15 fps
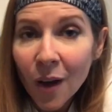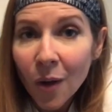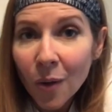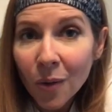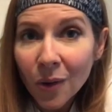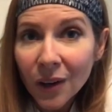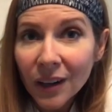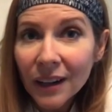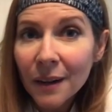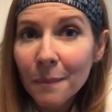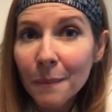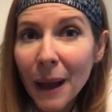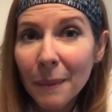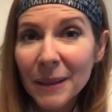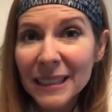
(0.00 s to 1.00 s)
Or
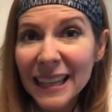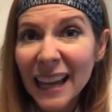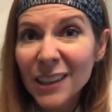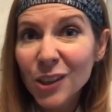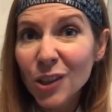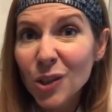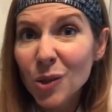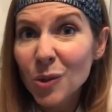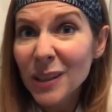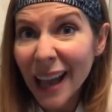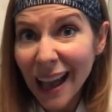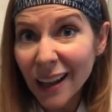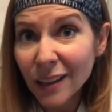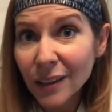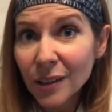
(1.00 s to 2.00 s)
mom and dad could use
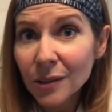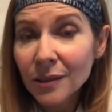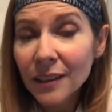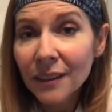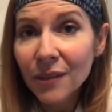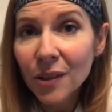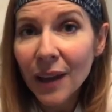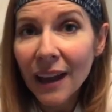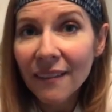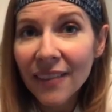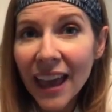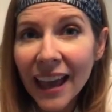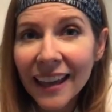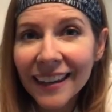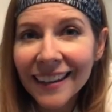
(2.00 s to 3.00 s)
hot glue if you have
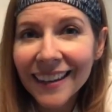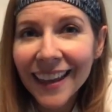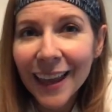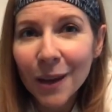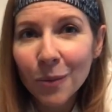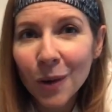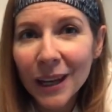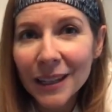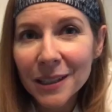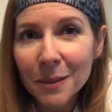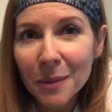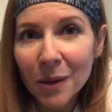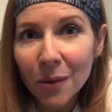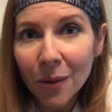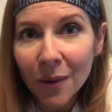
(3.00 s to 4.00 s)
that and want it to
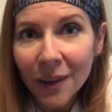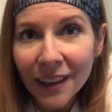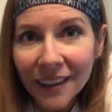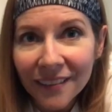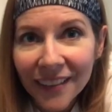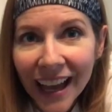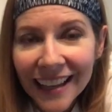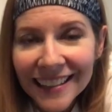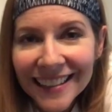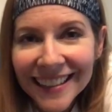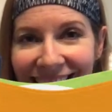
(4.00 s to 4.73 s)
be really fast.